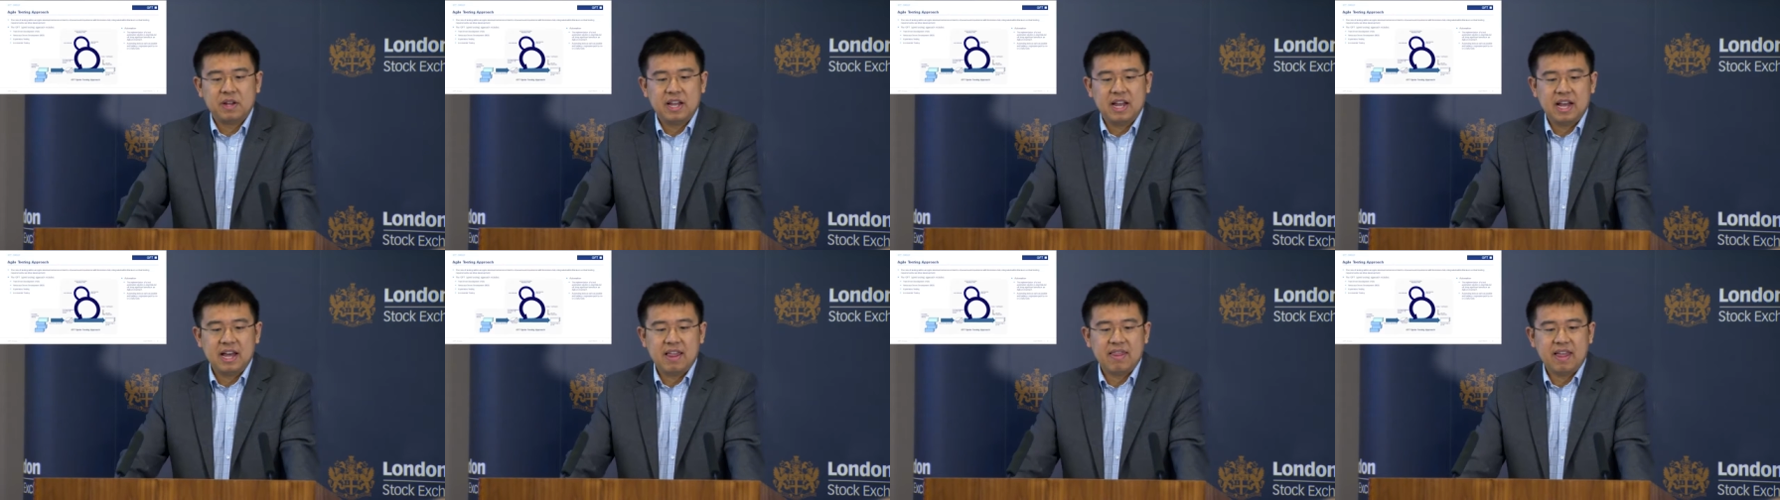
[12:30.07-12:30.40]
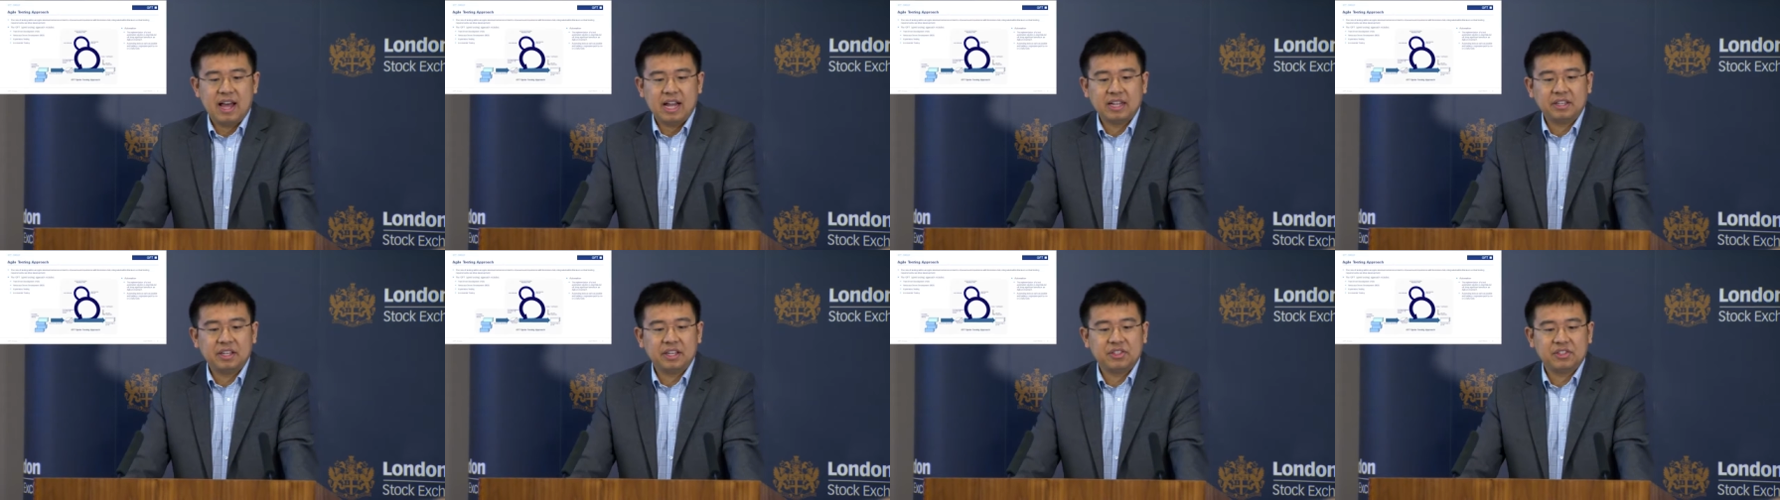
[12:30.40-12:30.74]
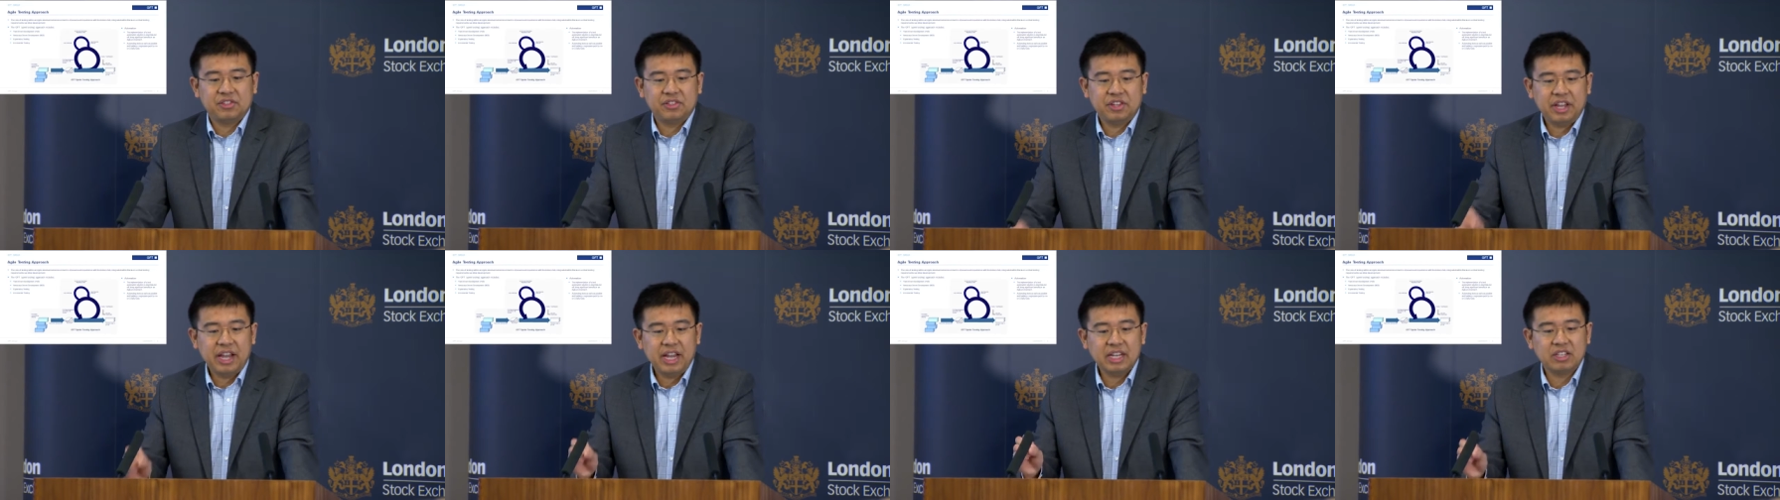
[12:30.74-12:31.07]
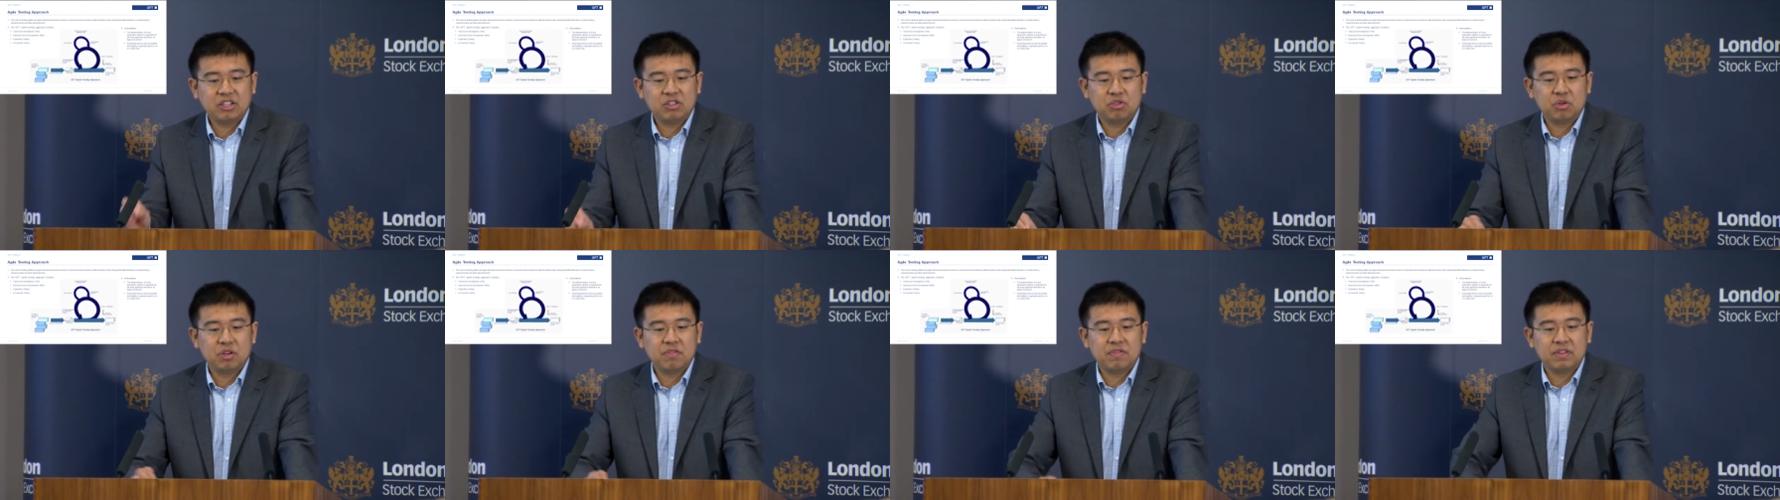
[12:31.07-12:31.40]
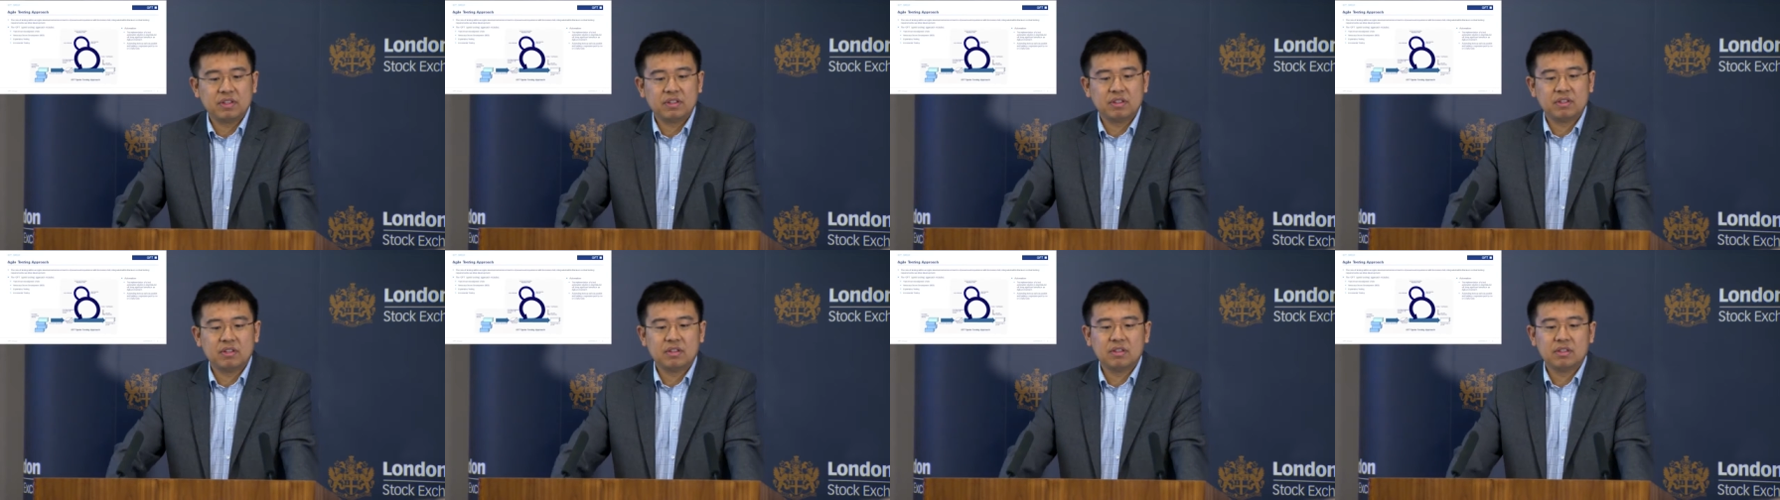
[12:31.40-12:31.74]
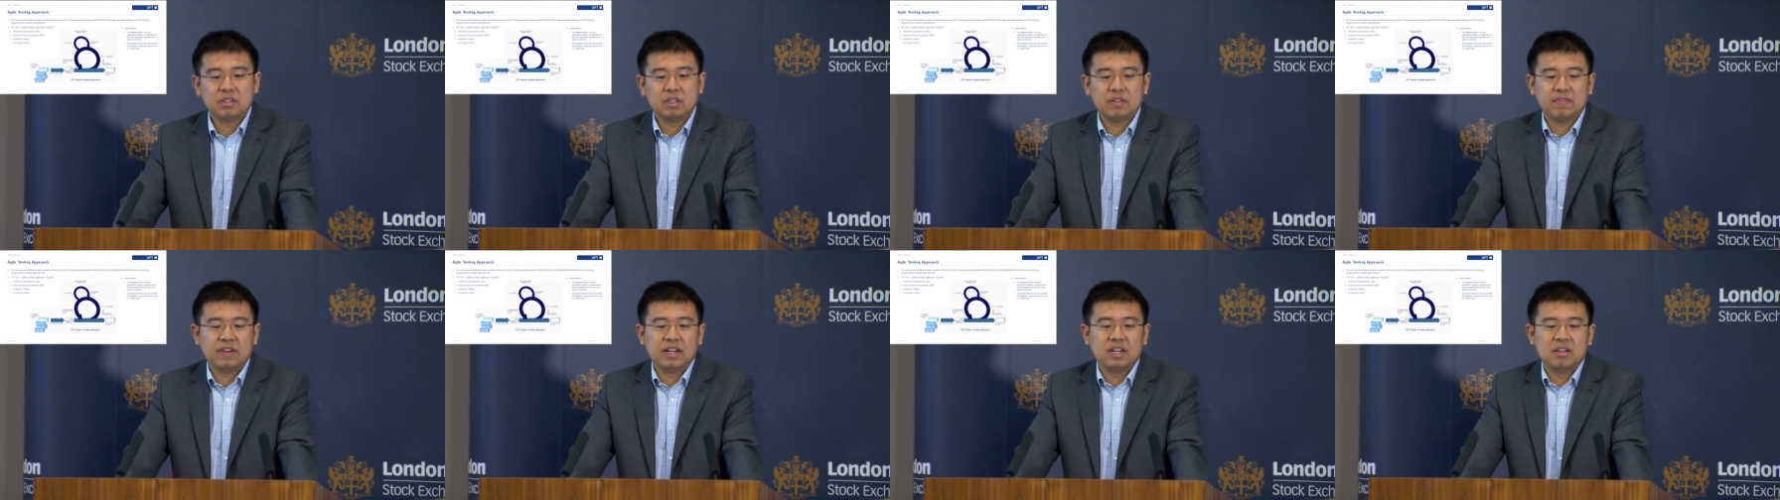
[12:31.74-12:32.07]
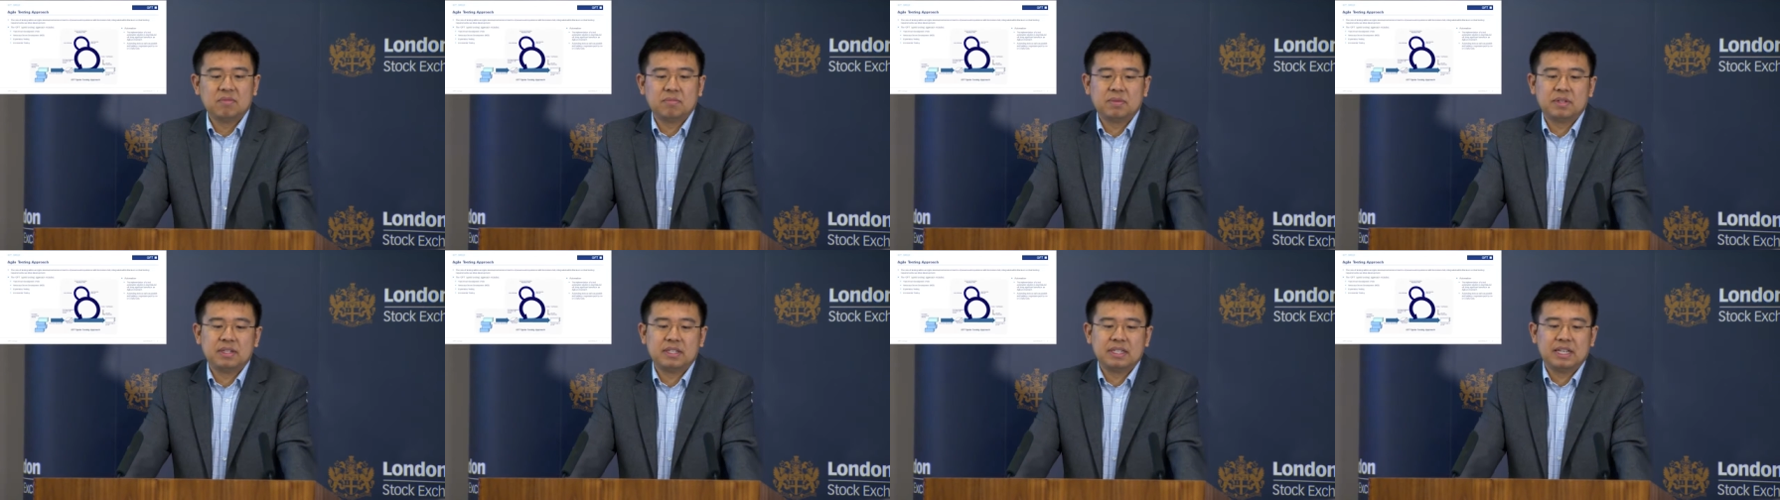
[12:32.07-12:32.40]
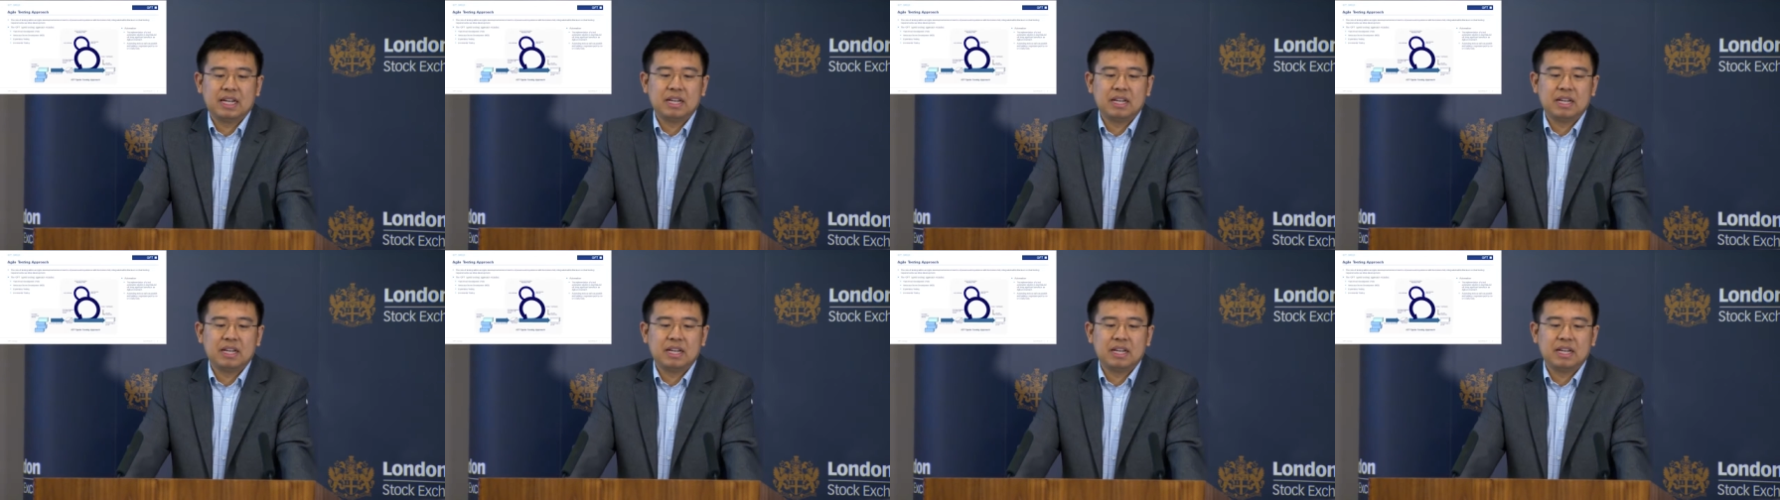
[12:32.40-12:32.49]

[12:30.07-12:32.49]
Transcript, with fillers: and that is test-driven development